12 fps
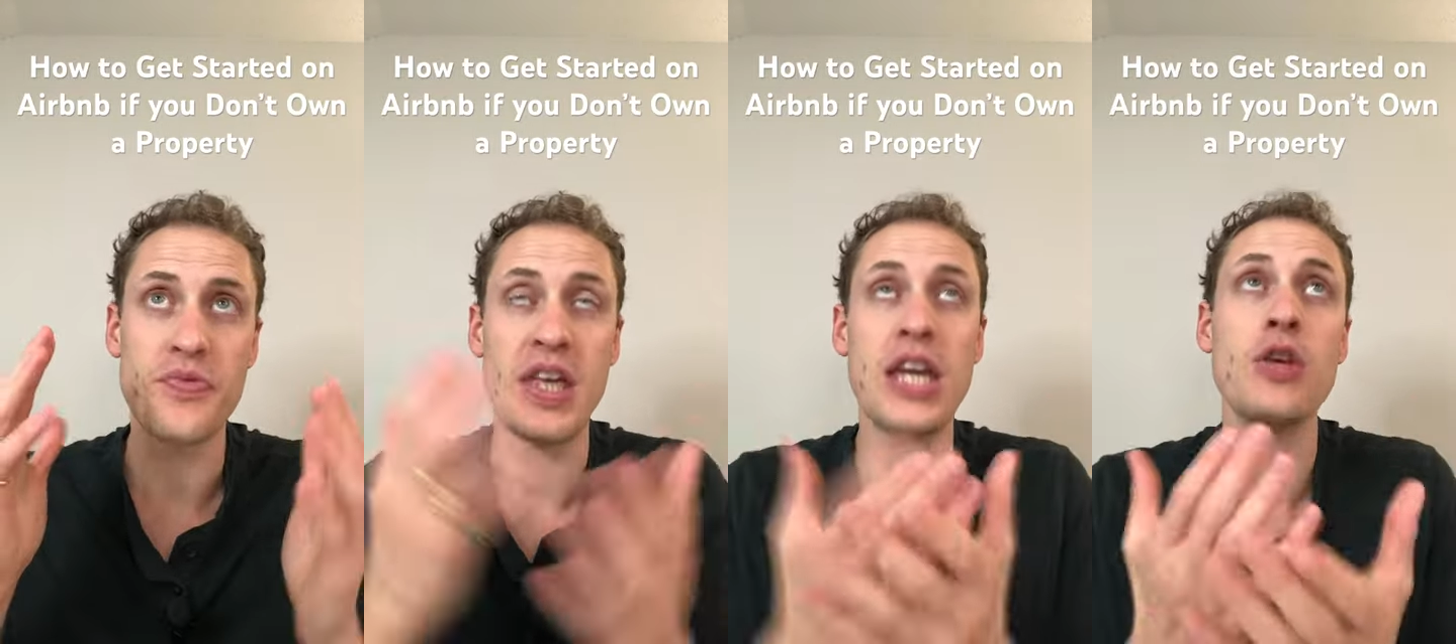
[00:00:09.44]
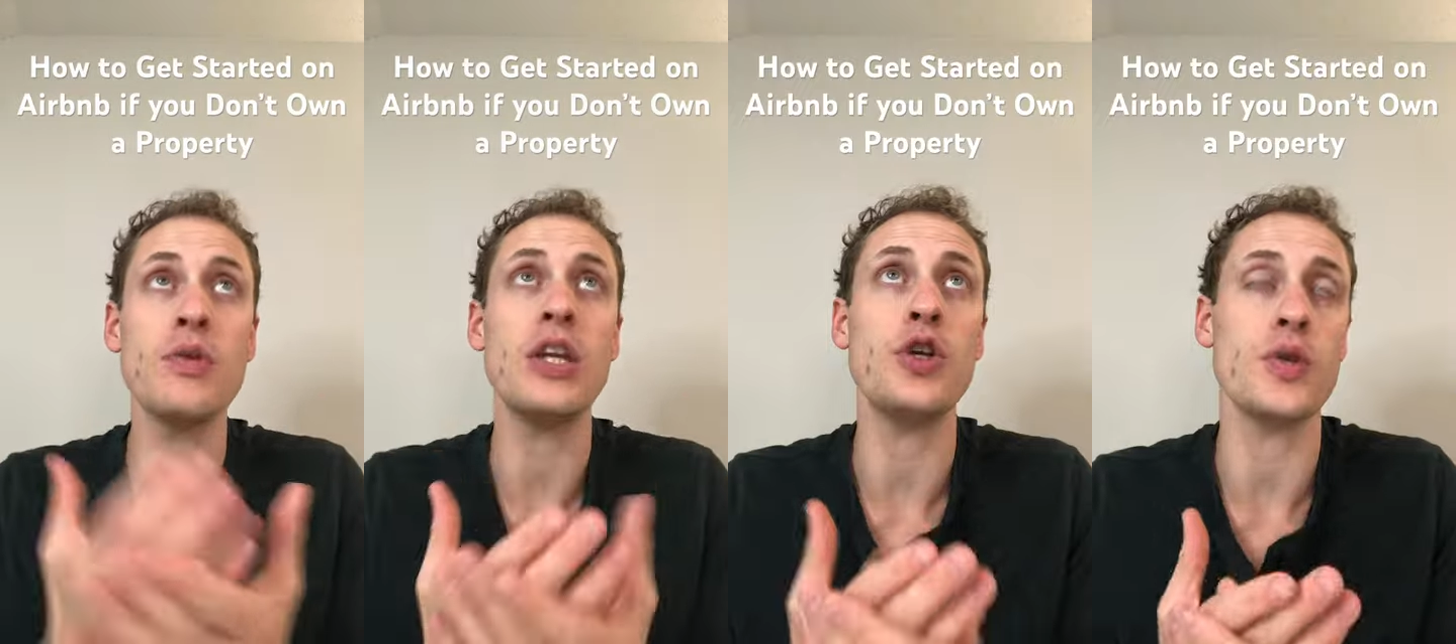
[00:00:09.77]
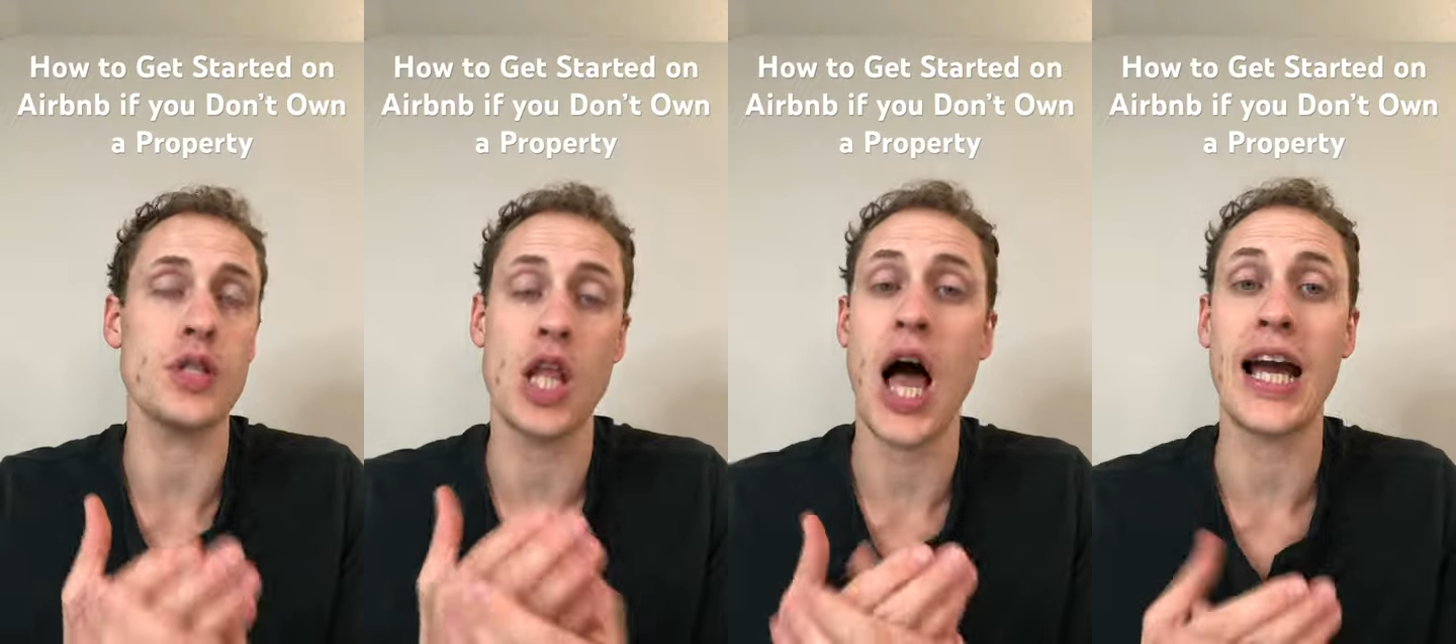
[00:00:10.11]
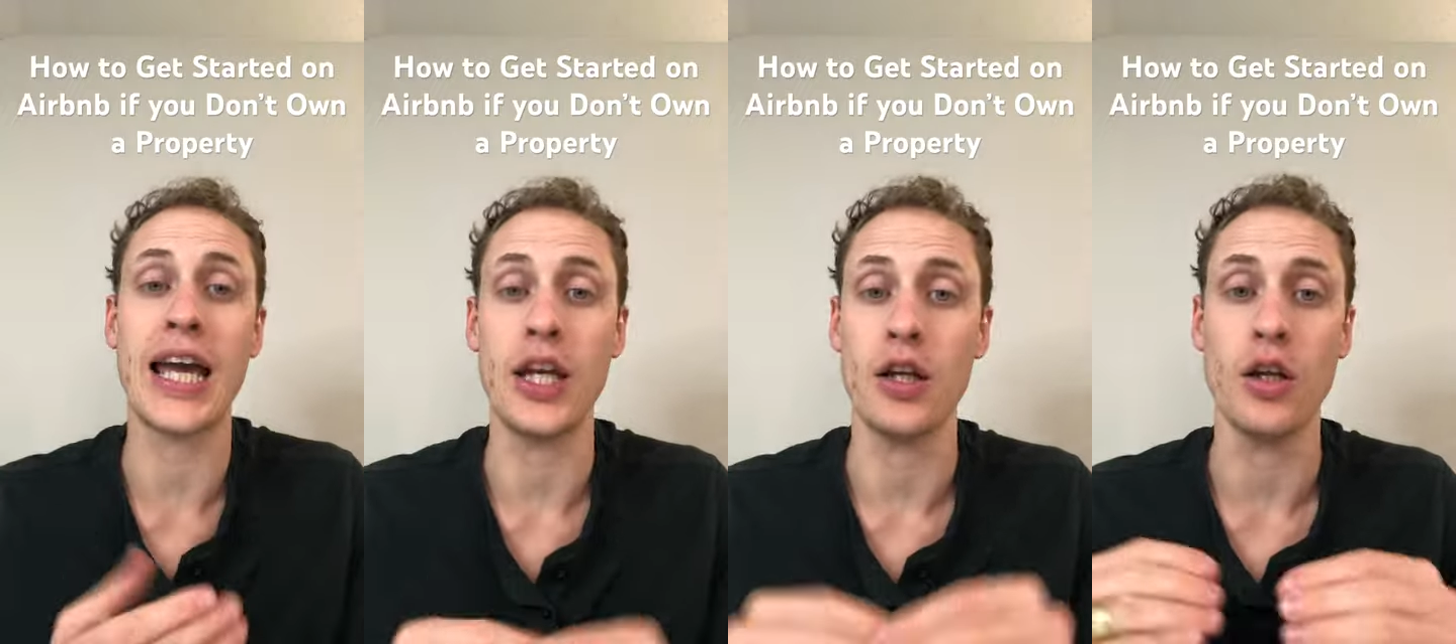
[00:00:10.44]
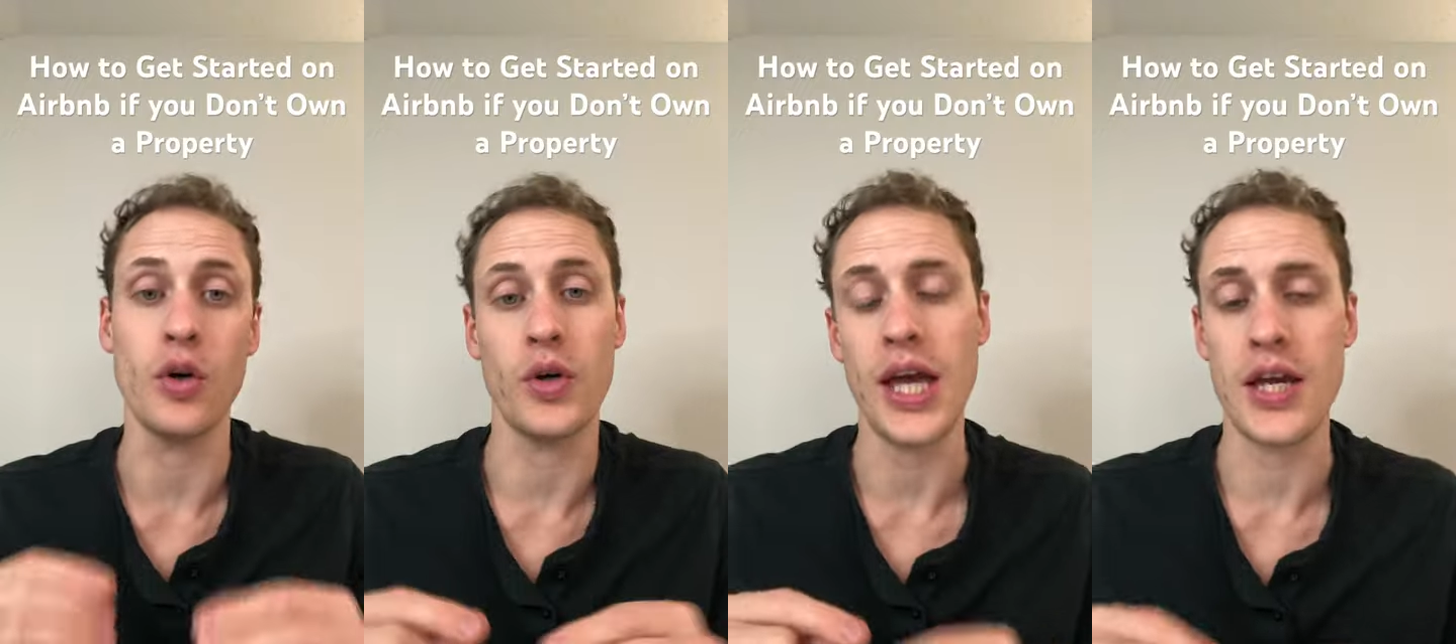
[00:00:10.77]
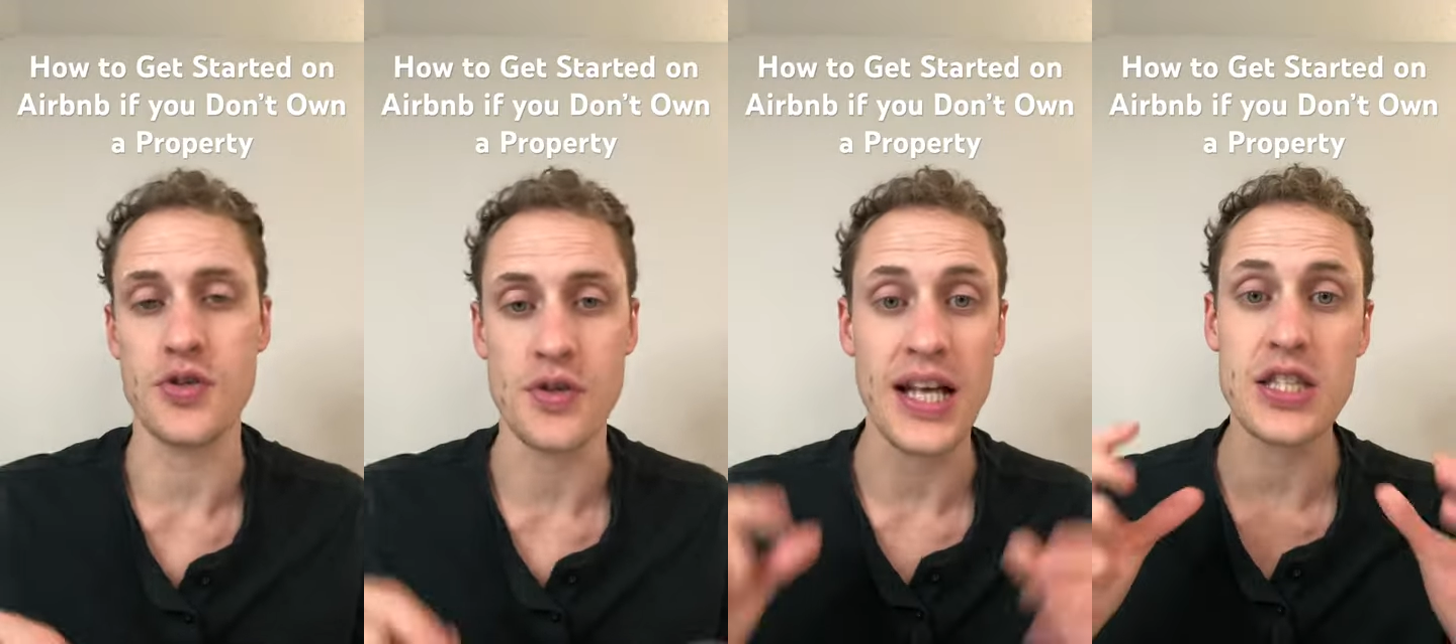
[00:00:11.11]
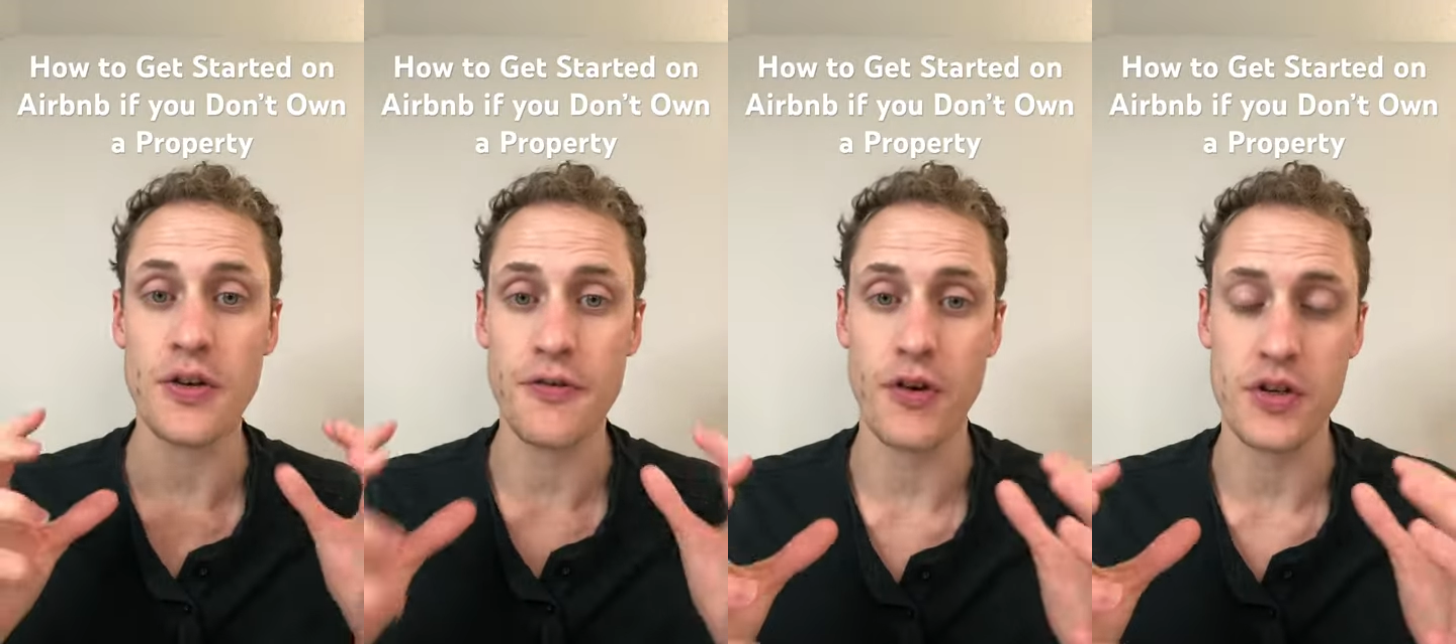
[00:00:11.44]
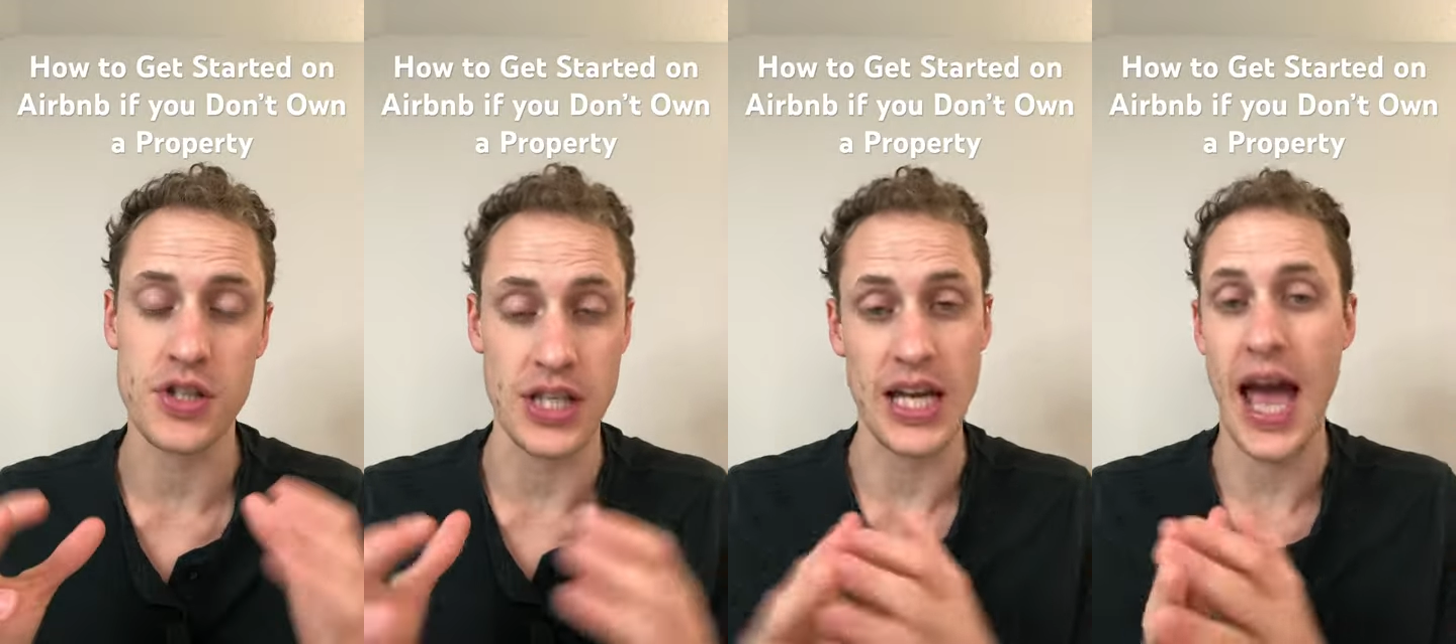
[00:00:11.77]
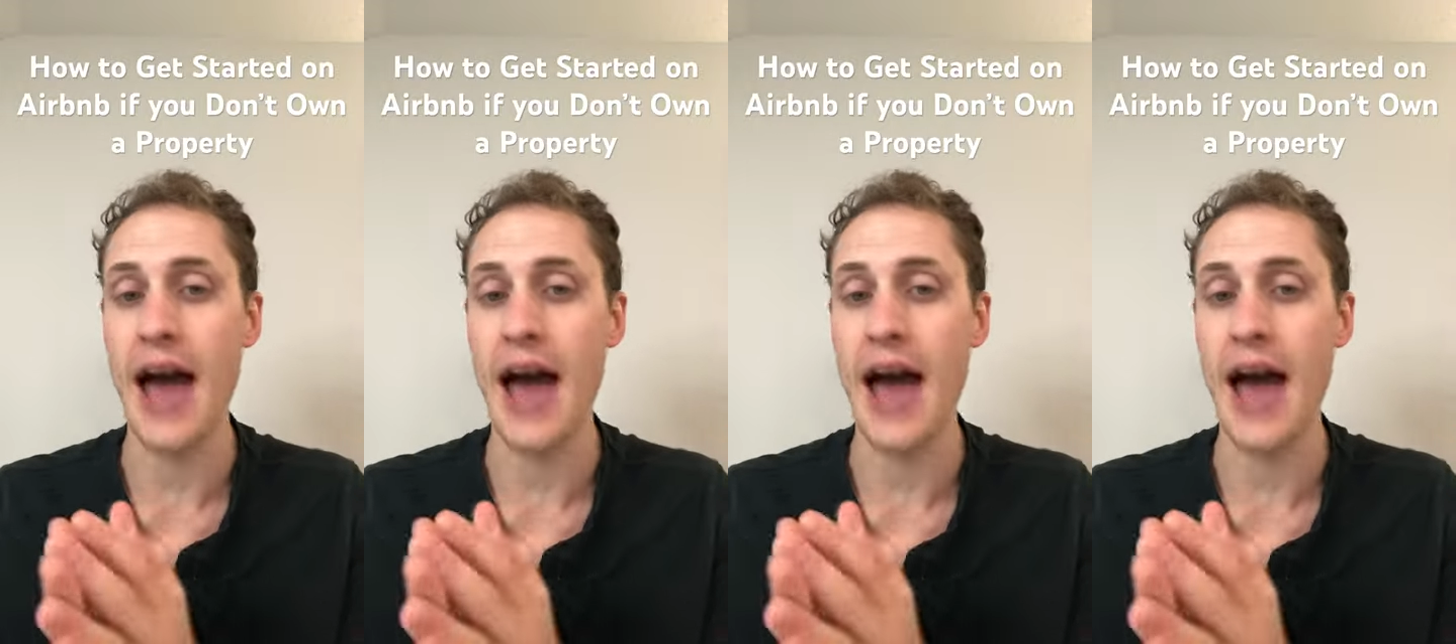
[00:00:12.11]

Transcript: thing you need to do is lock in a location. That's the first thing.